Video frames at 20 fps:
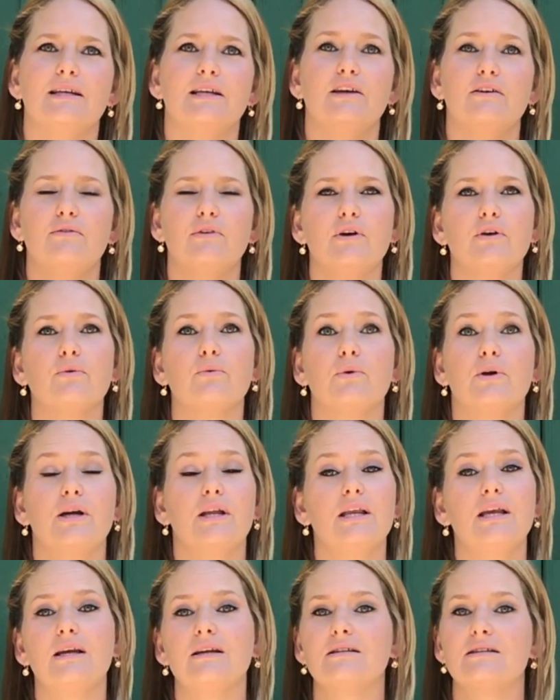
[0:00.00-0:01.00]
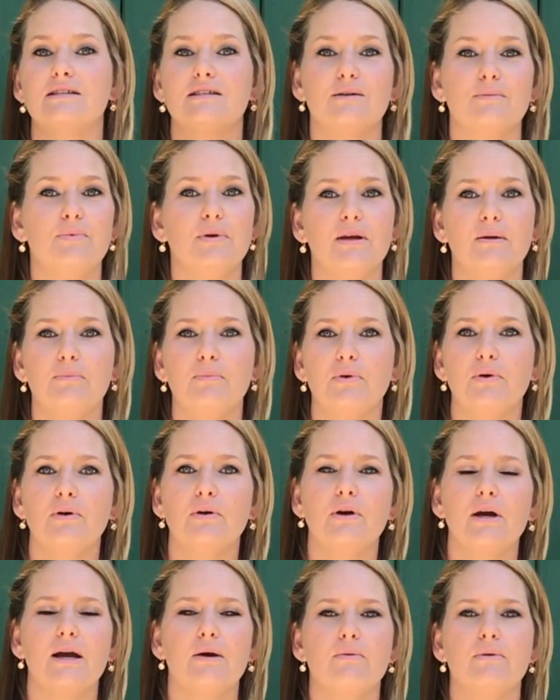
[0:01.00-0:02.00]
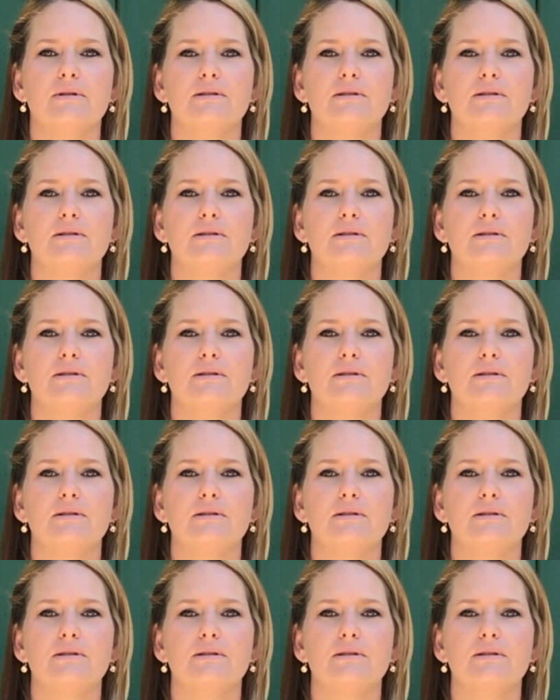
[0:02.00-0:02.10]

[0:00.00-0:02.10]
giving readings to people. It